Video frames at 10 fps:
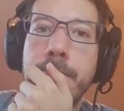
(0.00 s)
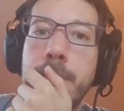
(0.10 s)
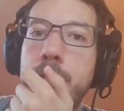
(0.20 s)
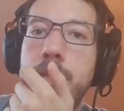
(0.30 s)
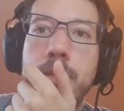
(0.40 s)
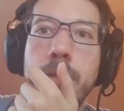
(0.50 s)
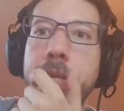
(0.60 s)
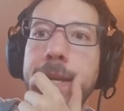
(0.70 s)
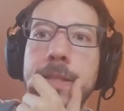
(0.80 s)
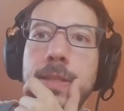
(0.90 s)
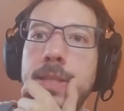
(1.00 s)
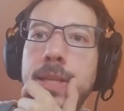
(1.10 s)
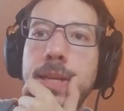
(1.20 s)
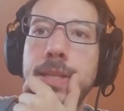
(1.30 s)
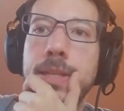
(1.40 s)
just do the
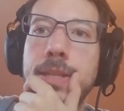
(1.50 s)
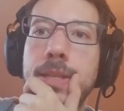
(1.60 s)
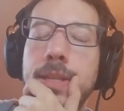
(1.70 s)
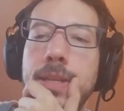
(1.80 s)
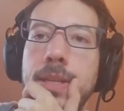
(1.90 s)
exercises.